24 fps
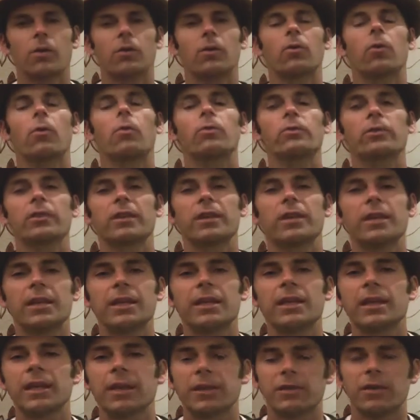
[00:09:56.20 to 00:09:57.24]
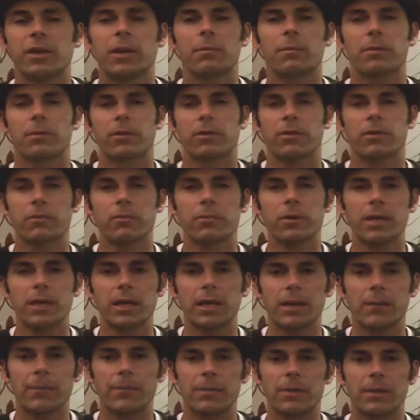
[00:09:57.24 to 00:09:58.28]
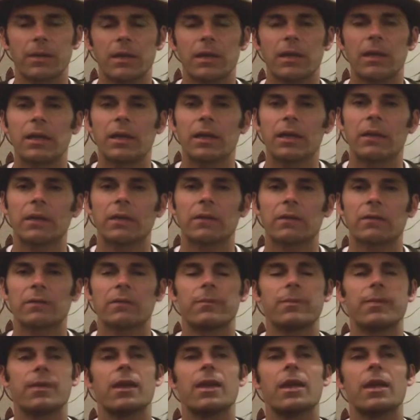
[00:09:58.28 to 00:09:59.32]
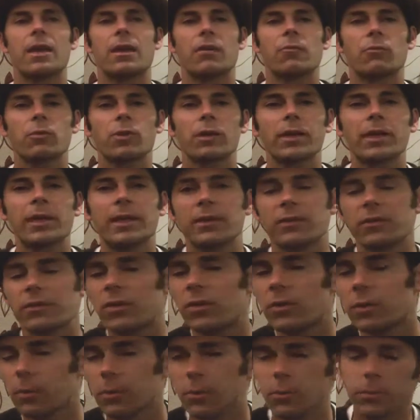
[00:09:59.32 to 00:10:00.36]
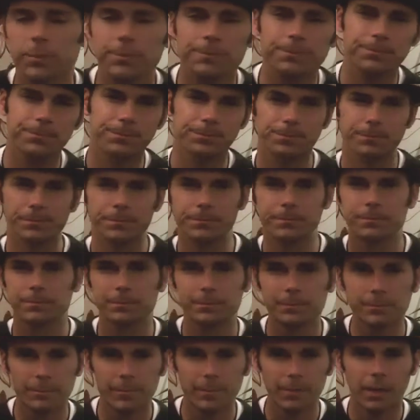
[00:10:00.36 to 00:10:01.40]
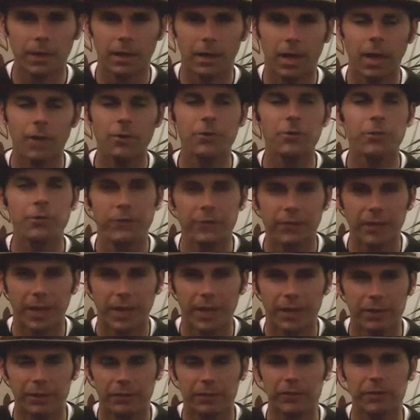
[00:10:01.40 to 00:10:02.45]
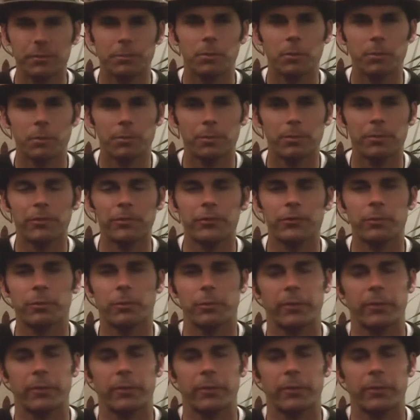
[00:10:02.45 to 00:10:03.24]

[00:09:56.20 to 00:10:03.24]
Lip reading: golden key number 3 is really to understand a simple principle